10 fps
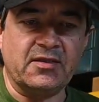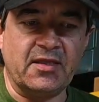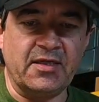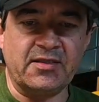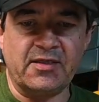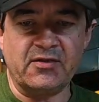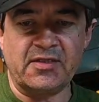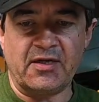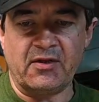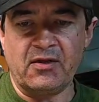They still
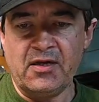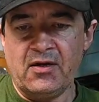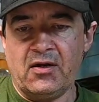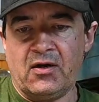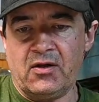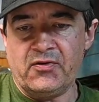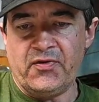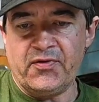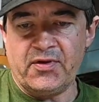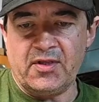sell all
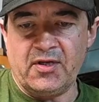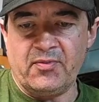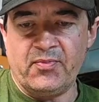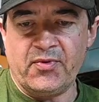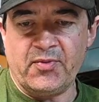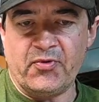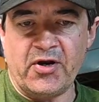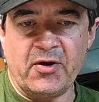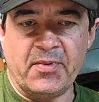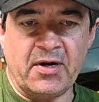the
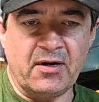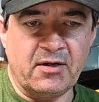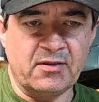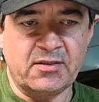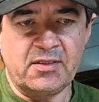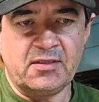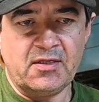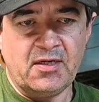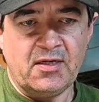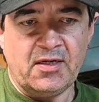breaker bars
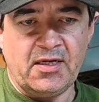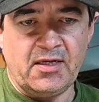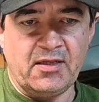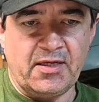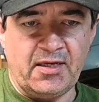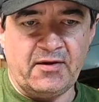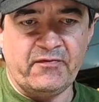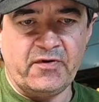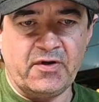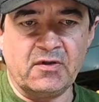and the
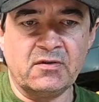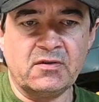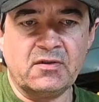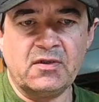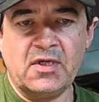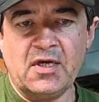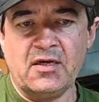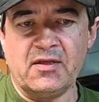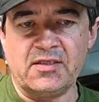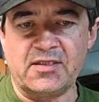anvil.
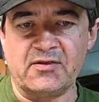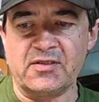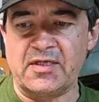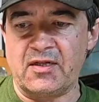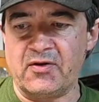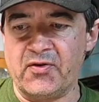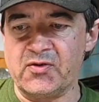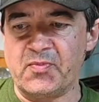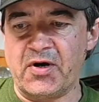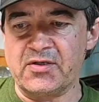They still sell all
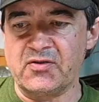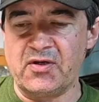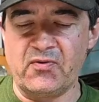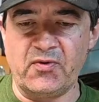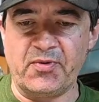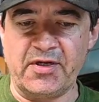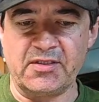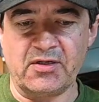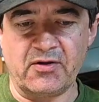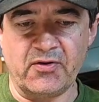those parts, so you can
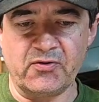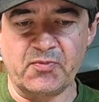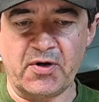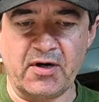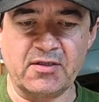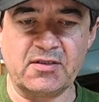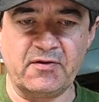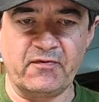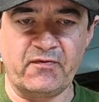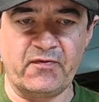replace all those parts
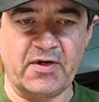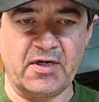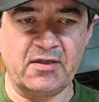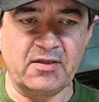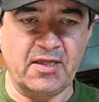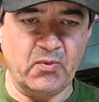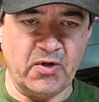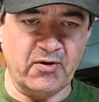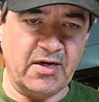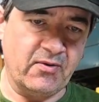if they
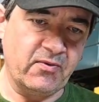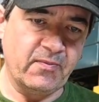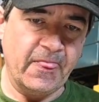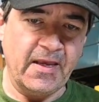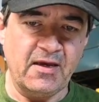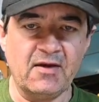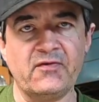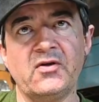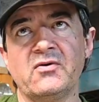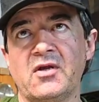wear out. If
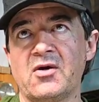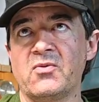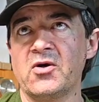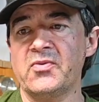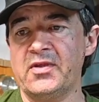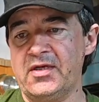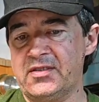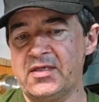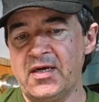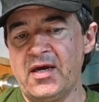you do a lot of work with
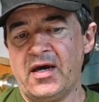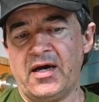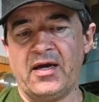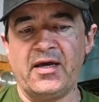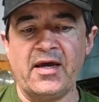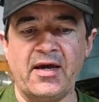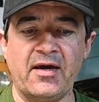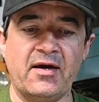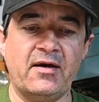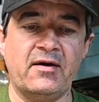these, I
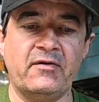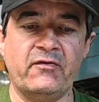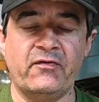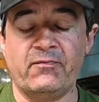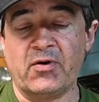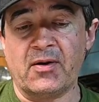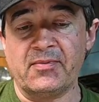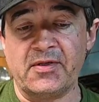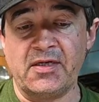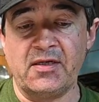have
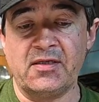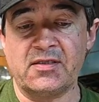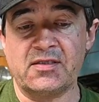probably,